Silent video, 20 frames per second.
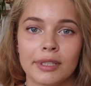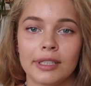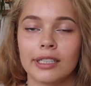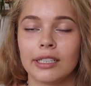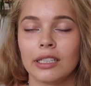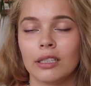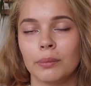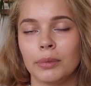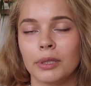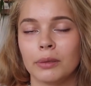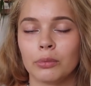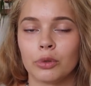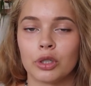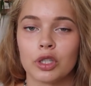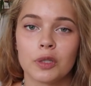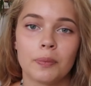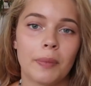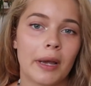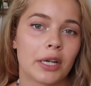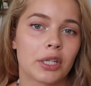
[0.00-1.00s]
a little bit more
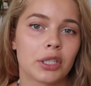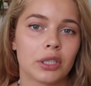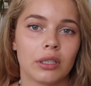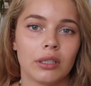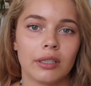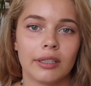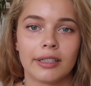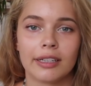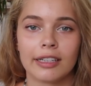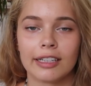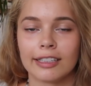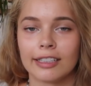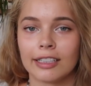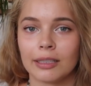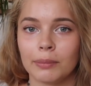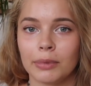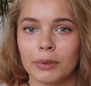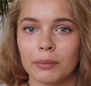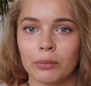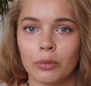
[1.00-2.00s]
special and a
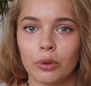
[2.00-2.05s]
little bit